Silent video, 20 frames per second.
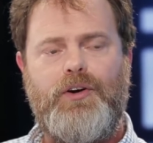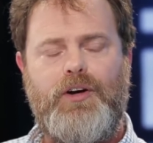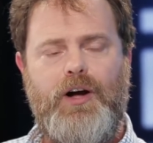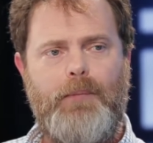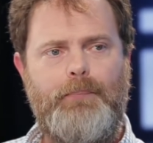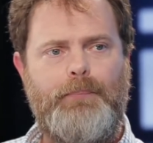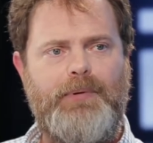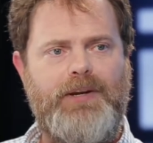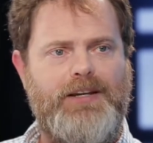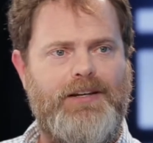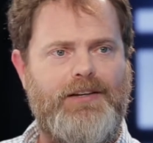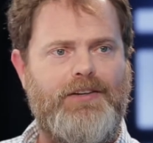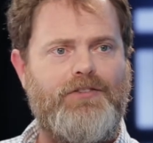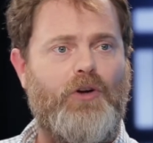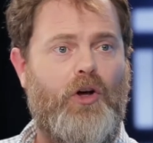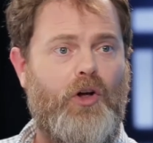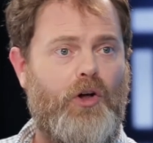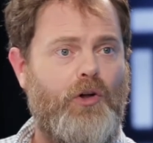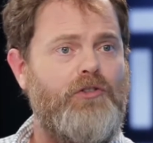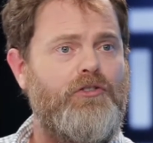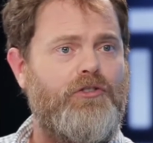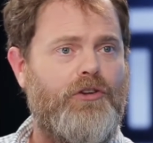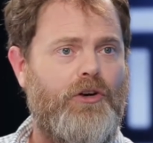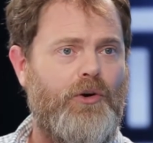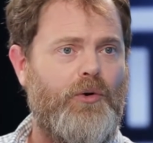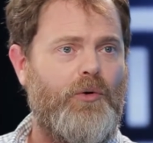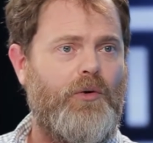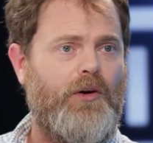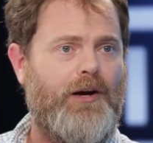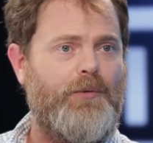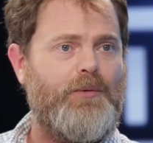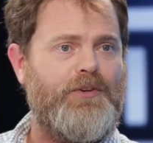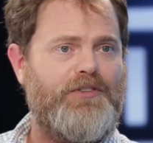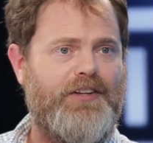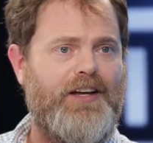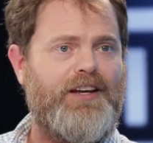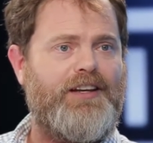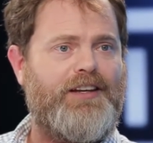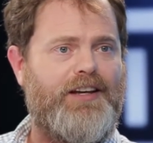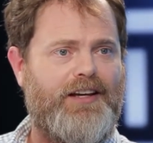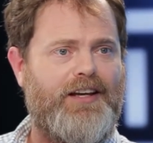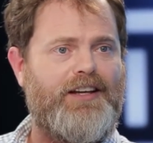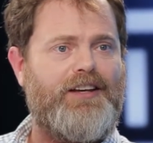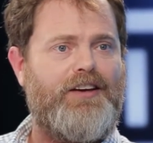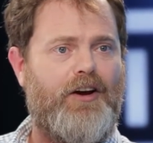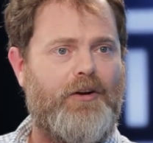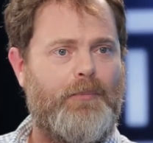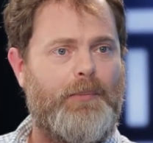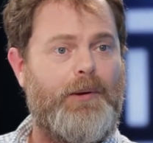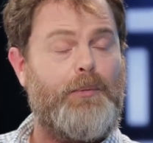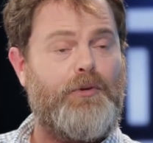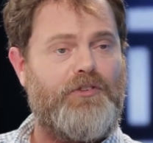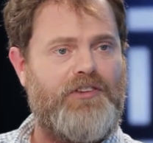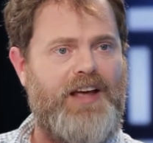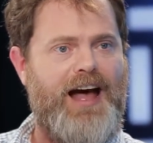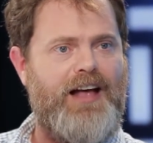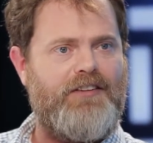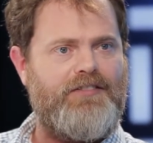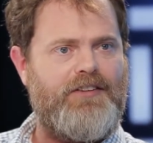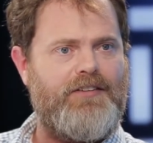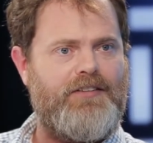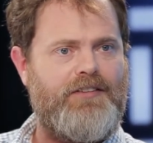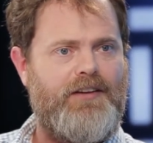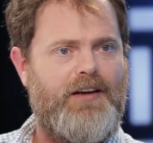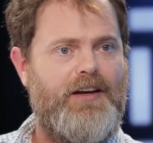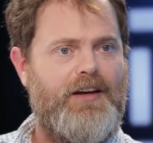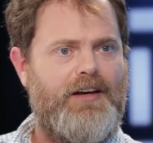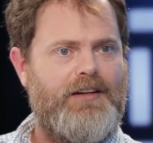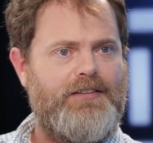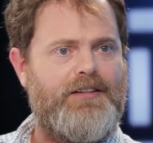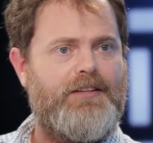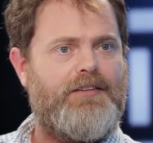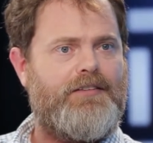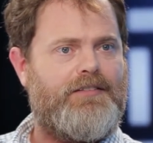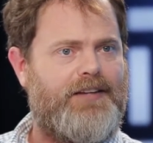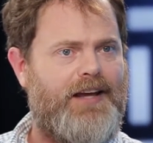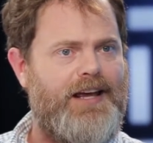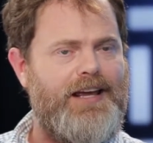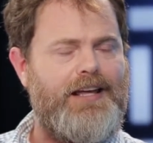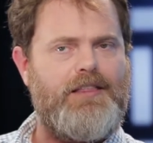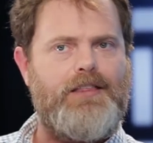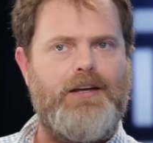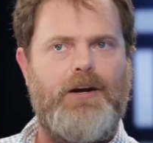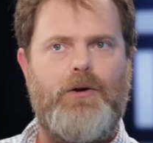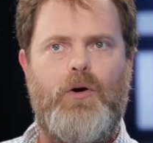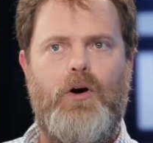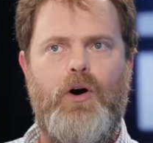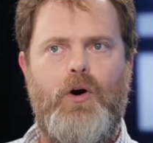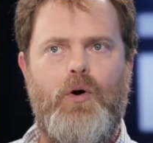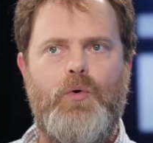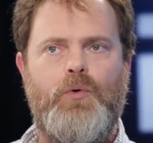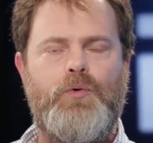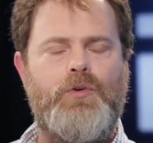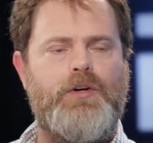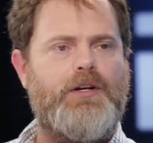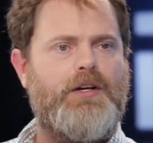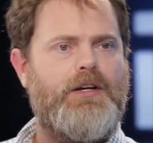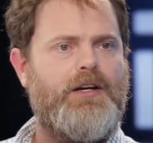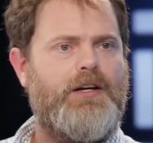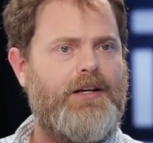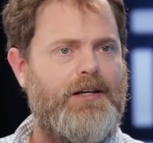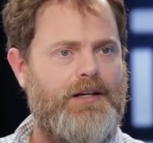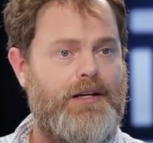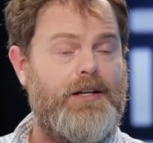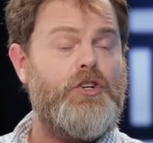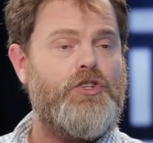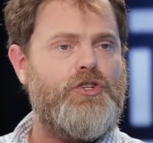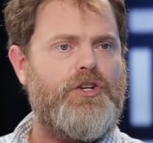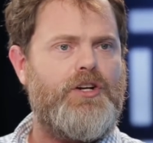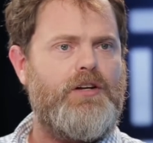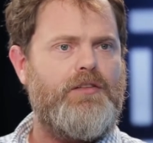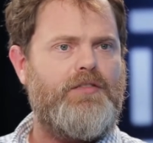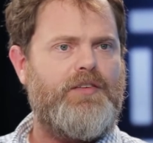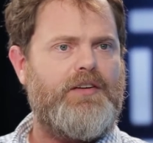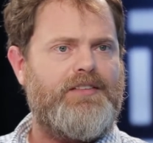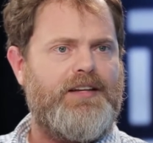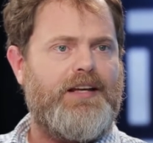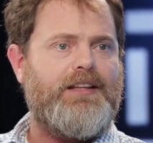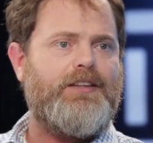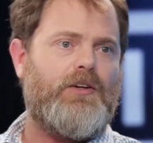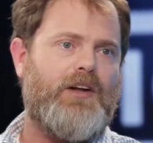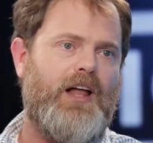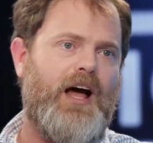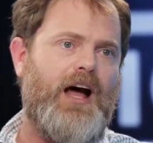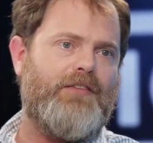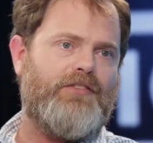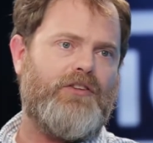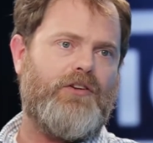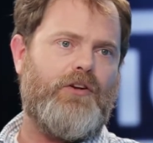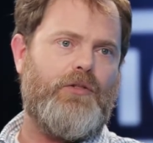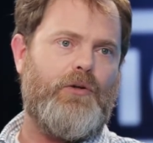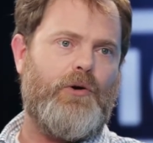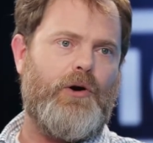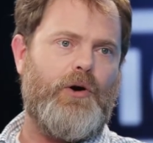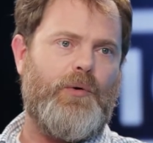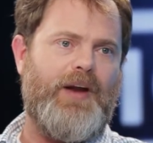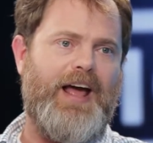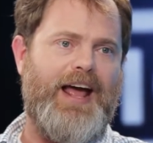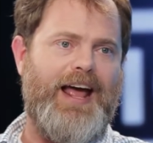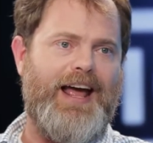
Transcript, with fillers: your company is also, I would say, kicking young people's asses to take their own initiative and take their lives into their own